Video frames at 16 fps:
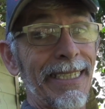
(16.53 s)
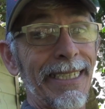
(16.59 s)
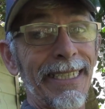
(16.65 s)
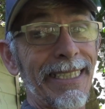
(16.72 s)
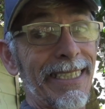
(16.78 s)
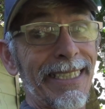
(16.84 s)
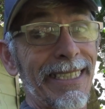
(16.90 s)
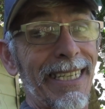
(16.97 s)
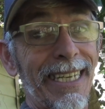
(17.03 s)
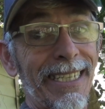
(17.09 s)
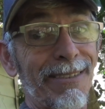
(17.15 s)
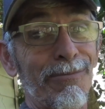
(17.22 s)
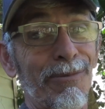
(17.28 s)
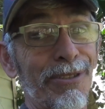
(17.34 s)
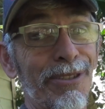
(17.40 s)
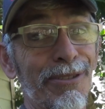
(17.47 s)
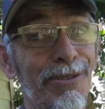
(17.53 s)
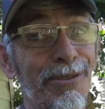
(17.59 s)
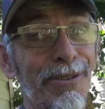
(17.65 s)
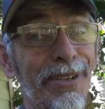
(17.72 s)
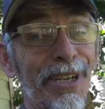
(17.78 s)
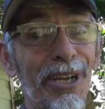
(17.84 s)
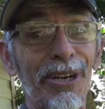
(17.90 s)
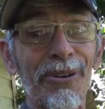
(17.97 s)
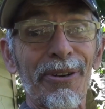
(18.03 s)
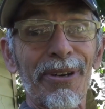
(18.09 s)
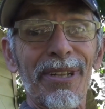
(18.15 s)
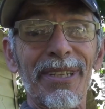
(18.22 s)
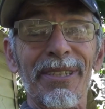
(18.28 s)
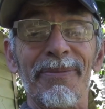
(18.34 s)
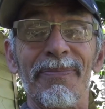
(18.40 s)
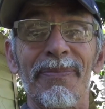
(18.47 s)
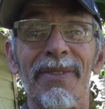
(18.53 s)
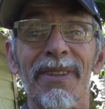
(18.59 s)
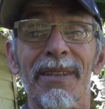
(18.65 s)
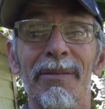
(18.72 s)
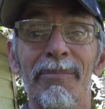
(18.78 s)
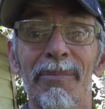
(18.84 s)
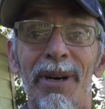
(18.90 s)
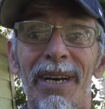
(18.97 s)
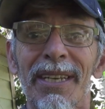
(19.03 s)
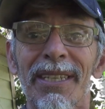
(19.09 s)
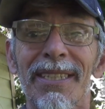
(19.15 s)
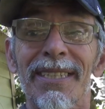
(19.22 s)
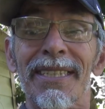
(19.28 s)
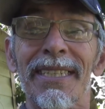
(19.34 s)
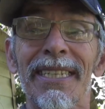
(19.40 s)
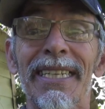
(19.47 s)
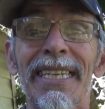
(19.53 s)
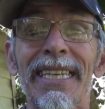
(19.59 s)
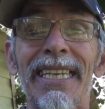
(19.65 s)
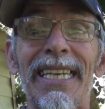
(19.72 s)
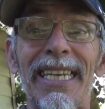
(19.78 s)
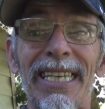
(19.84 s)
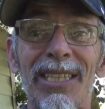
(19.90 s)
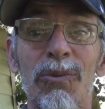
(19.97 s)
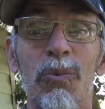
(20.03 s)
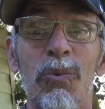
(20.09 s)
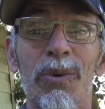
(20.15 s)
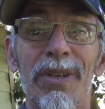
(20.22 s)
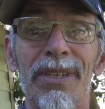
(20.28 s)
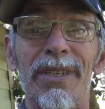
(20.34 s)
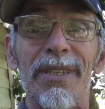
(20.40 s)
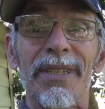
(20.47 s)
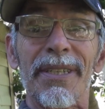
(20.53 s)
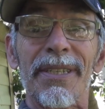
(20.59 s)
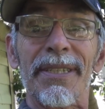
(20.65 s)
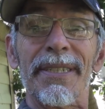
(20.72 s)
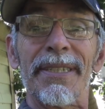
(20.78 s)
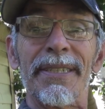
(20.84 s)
It's not wood turning at all, but it will